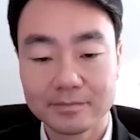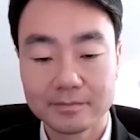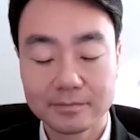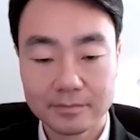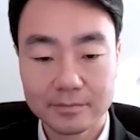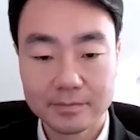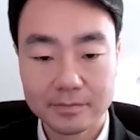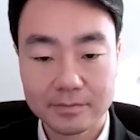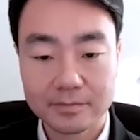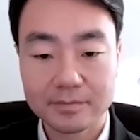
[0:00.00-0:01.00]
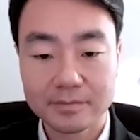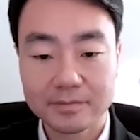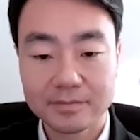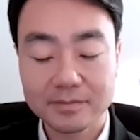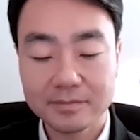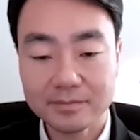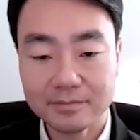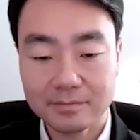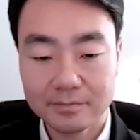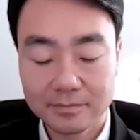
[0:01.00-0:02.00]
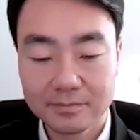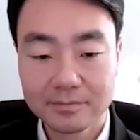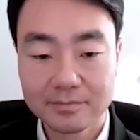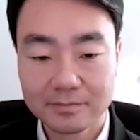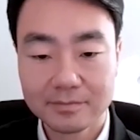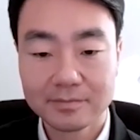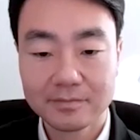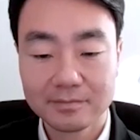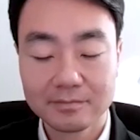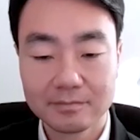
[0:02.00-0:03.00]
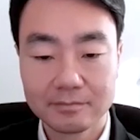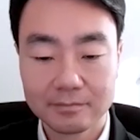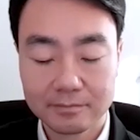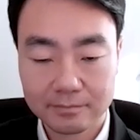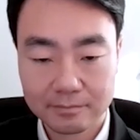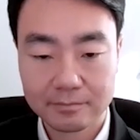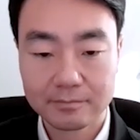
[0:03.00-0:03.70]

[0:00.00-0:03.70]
(silent)